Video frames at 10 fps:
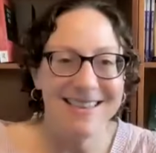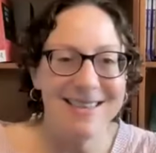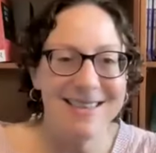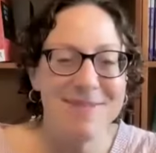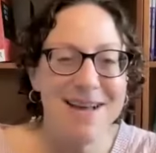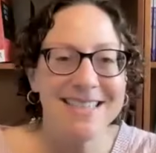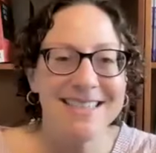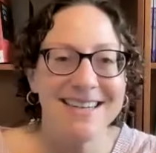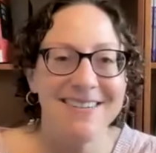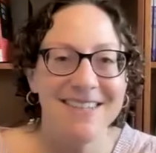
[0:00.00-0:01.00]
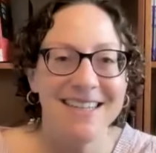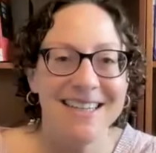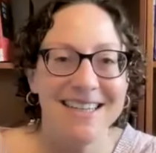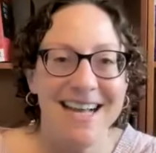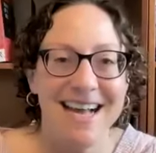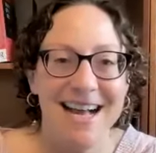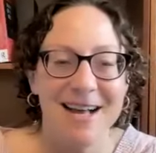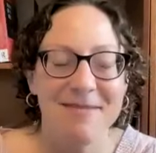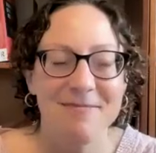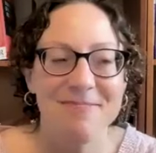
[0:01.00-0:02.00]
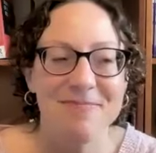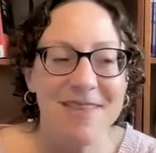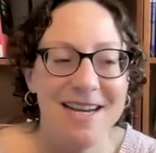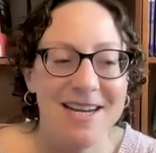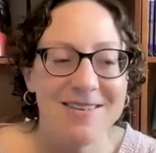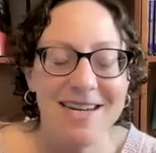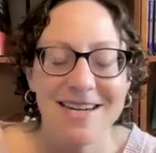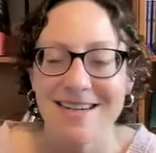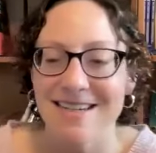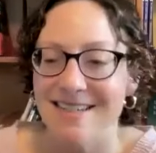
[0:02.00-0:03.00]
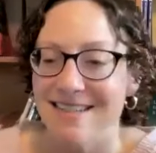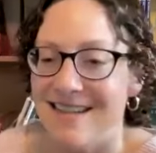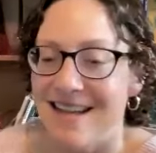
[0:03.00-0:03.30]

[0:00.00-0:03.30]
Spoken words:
The best of it, and I know Erin